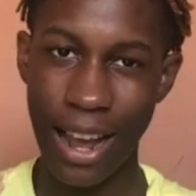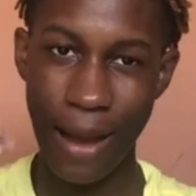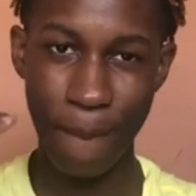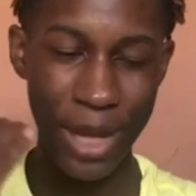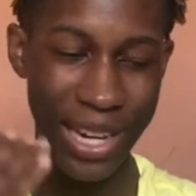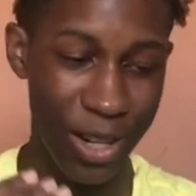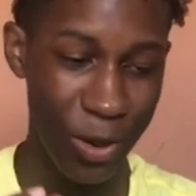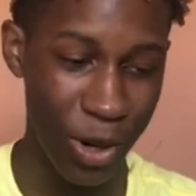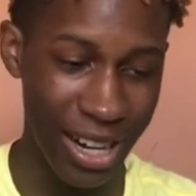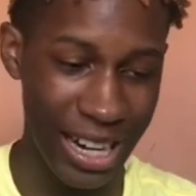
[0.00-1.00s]
a middle
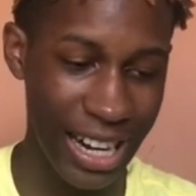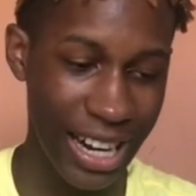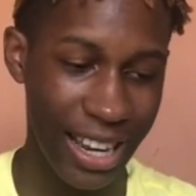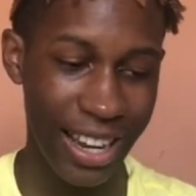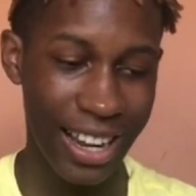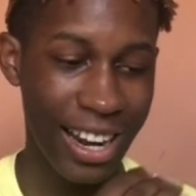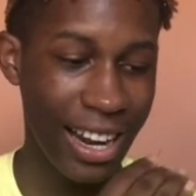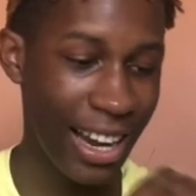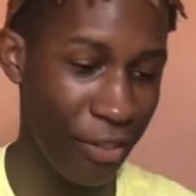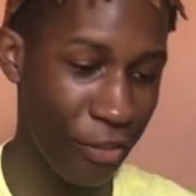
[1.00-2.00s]
door, and
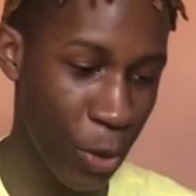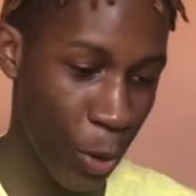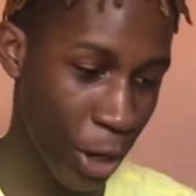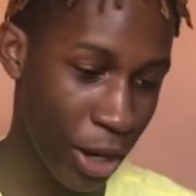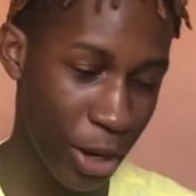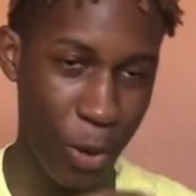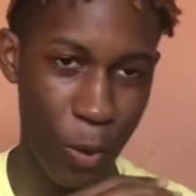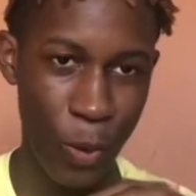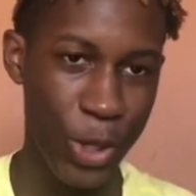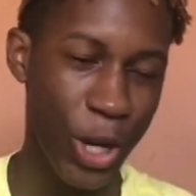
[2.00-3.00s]
a left door.
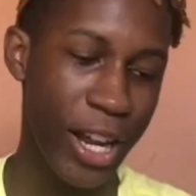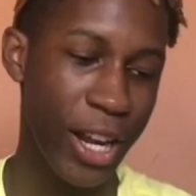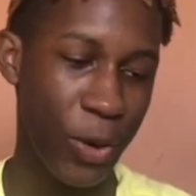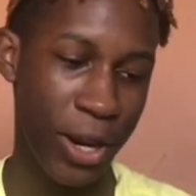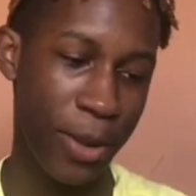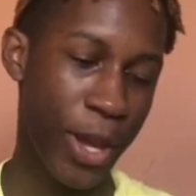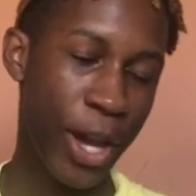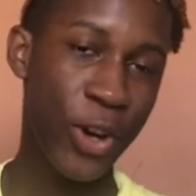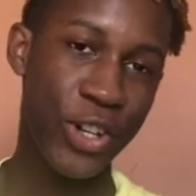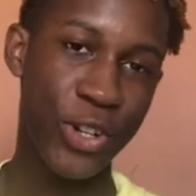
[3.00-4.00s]
Which one of the door do me
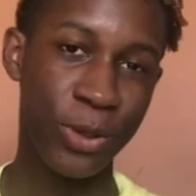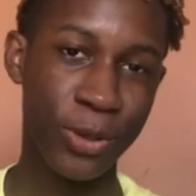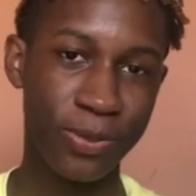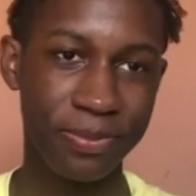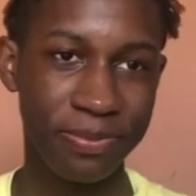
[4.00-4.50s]
I go through?